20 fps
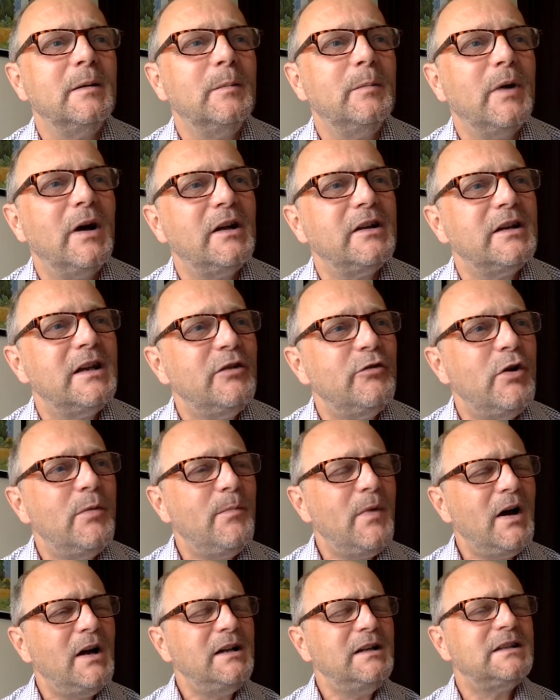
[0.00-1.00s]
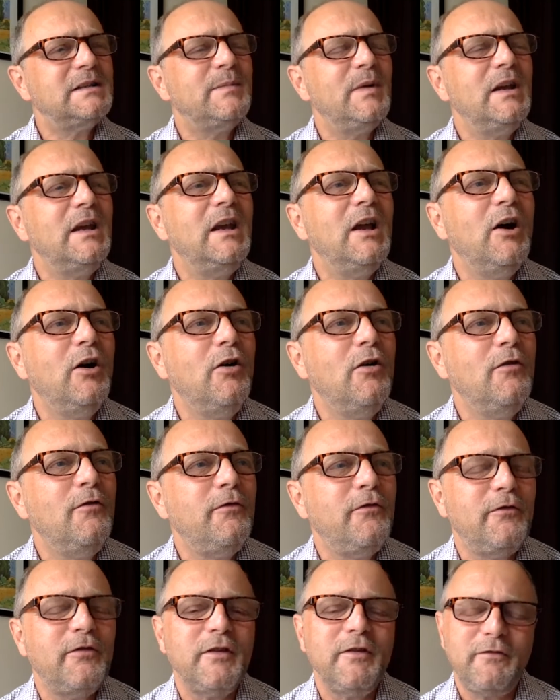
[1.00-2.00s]
But it reminds me
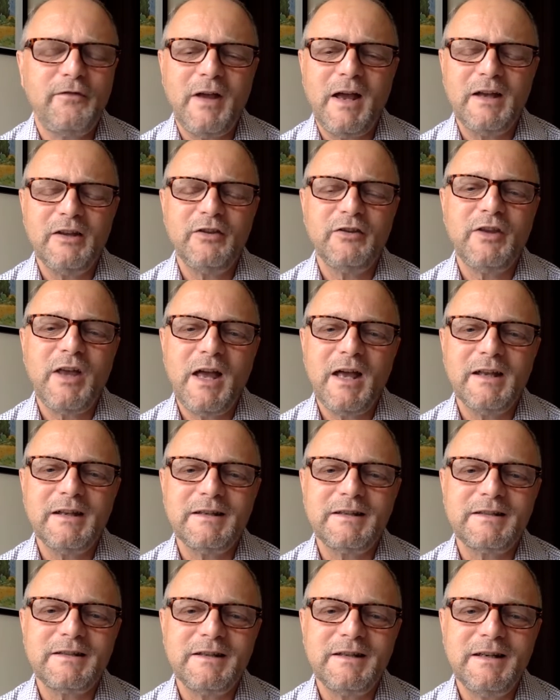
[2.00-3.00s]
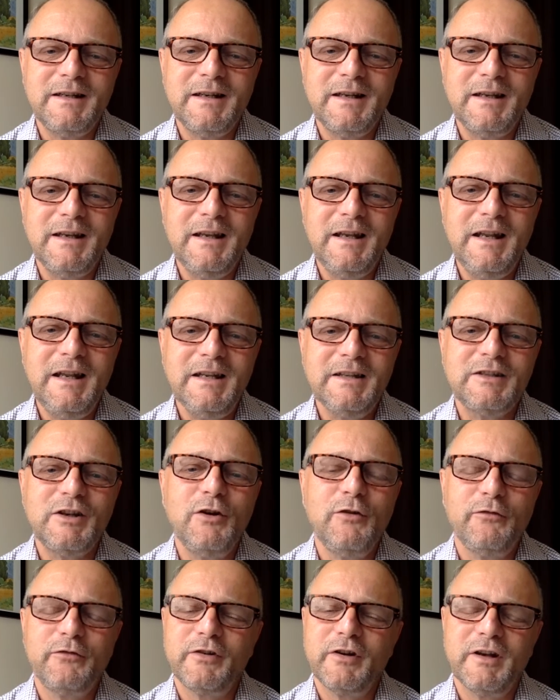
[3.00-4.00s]
of the fact that it is
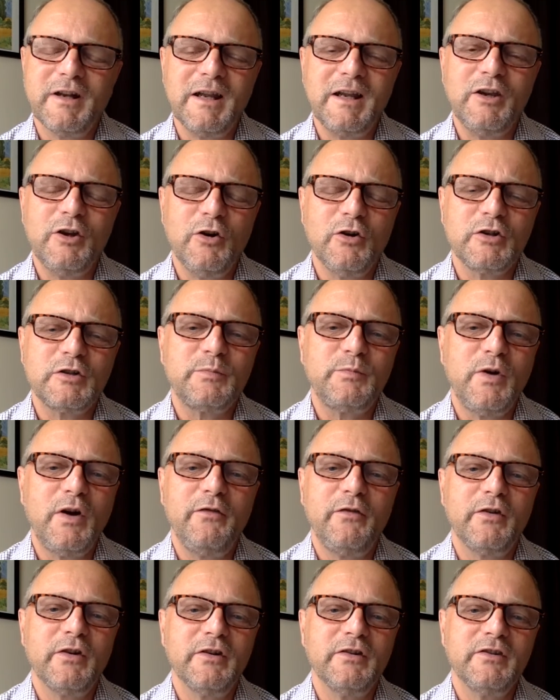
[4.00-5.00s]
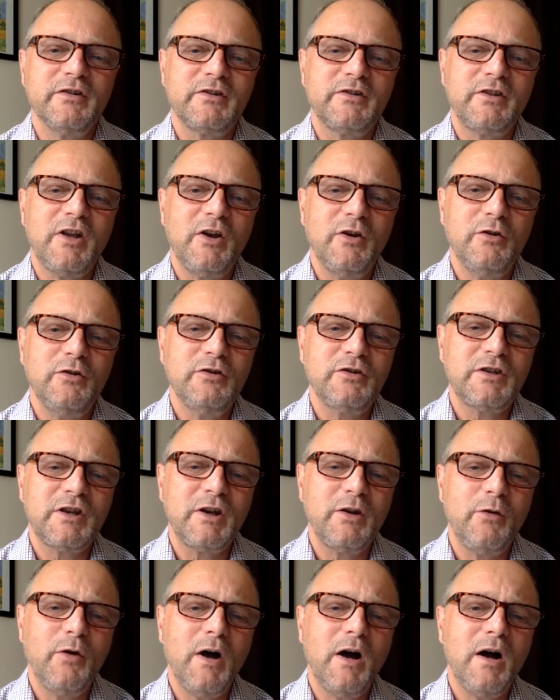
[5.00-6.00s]
often in God's providence those
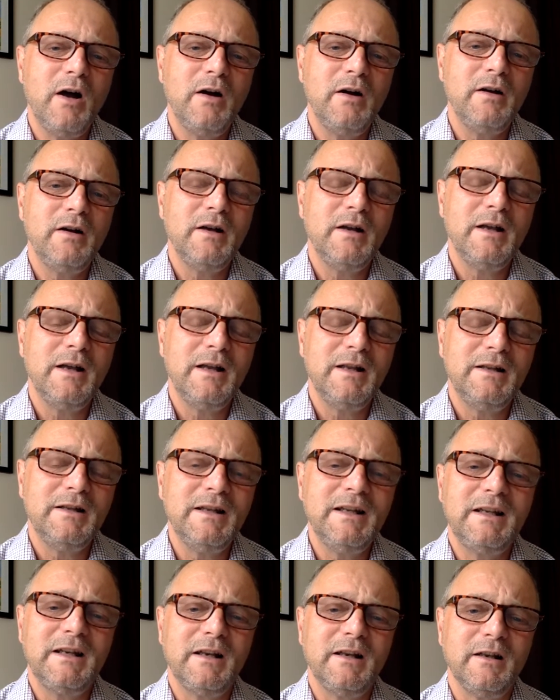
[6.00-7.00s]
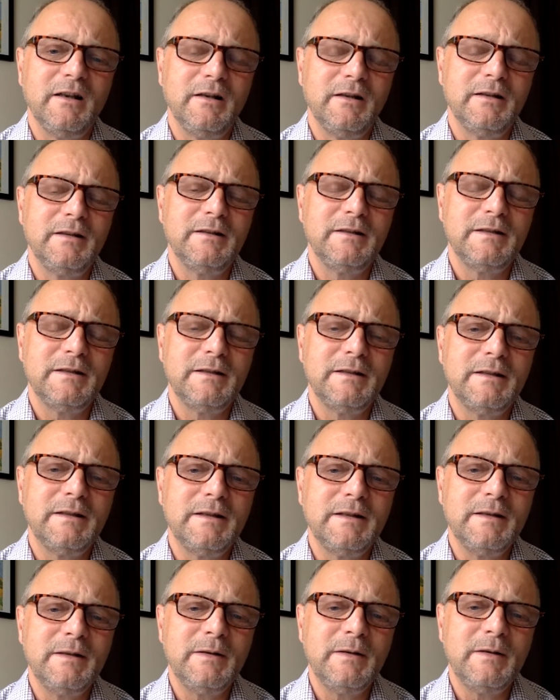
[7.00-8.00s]
who are little,
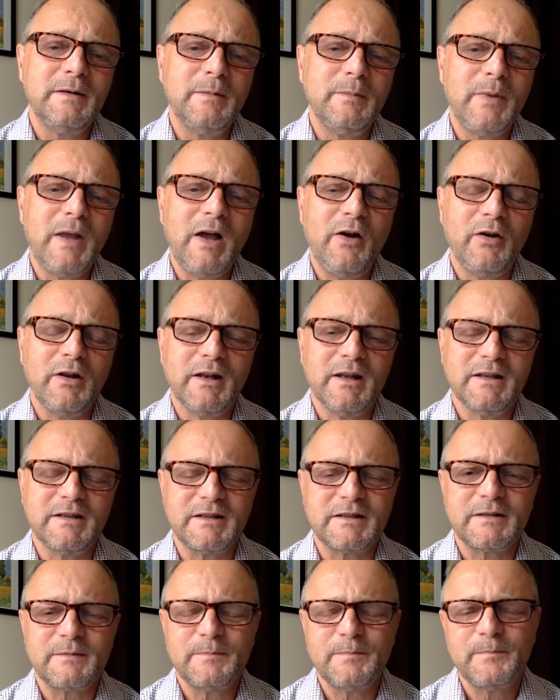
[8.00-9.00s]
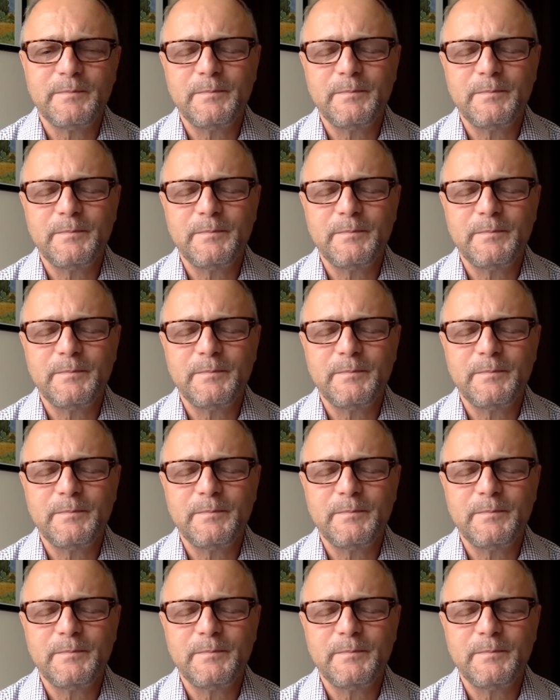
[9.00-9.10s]
powerless,